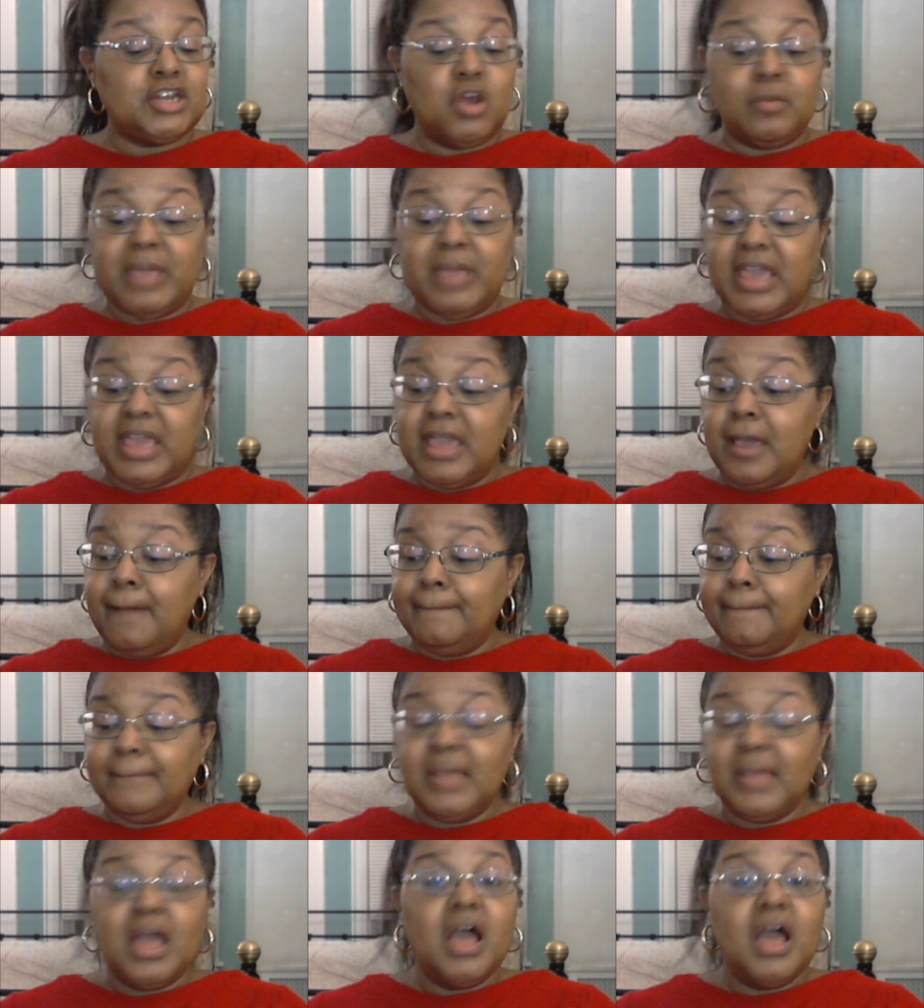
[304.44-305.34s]
No,
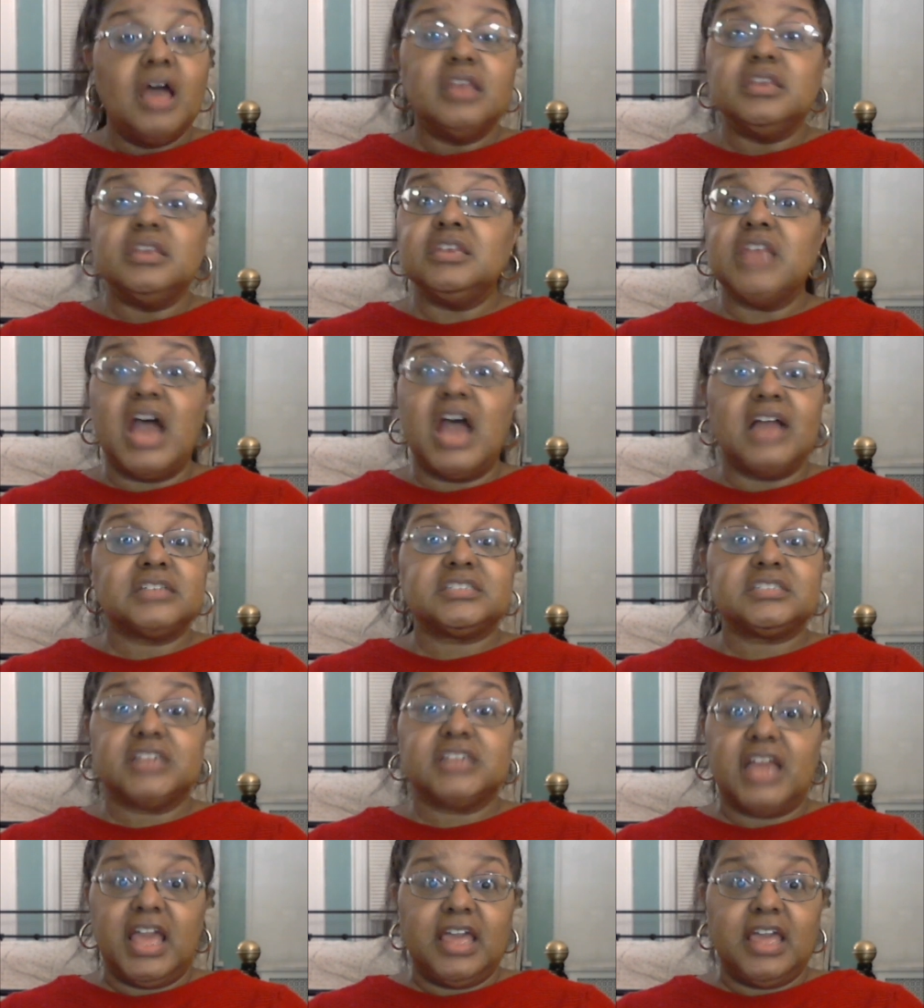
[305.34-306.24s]
ma'am. Not
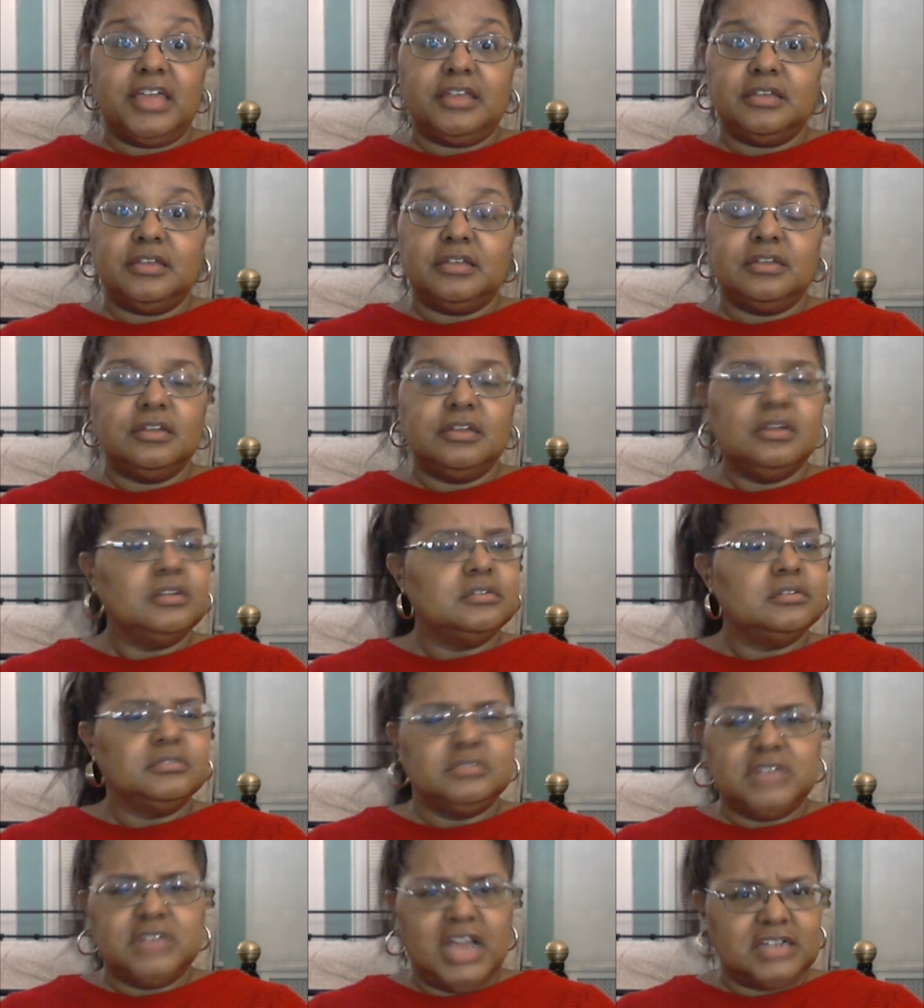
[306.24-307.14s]
today.
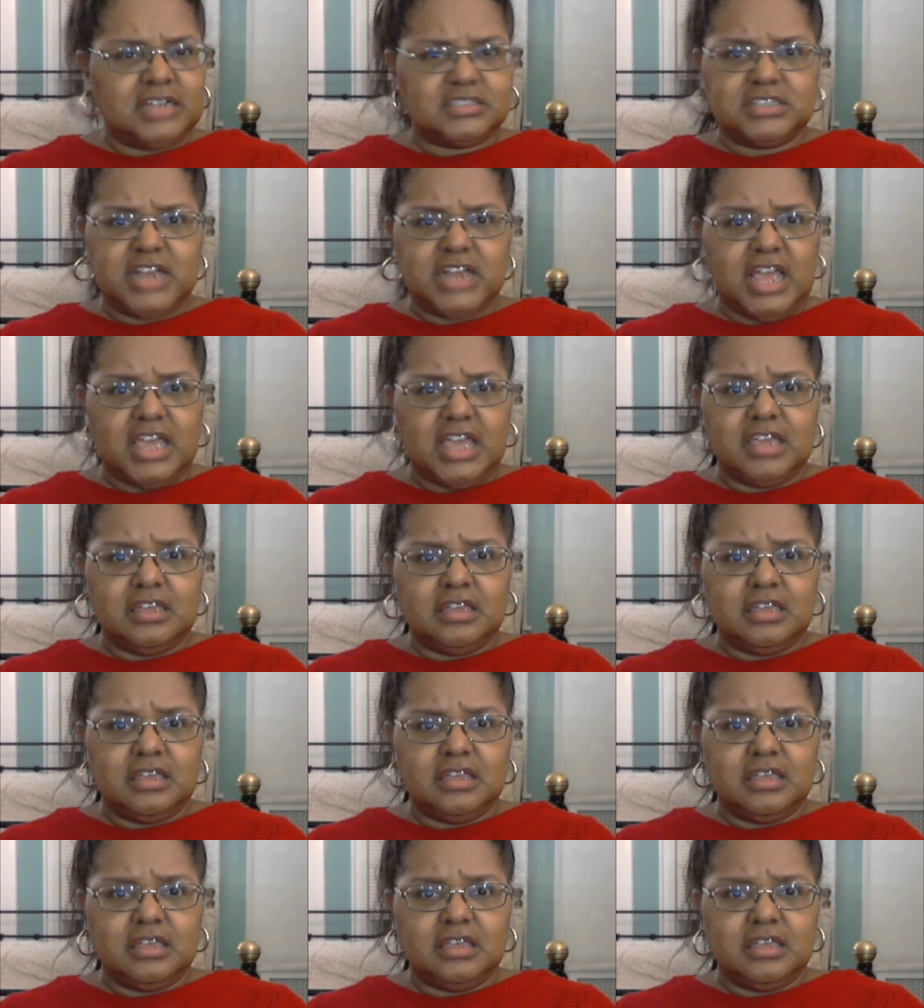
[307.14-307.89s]
Not today.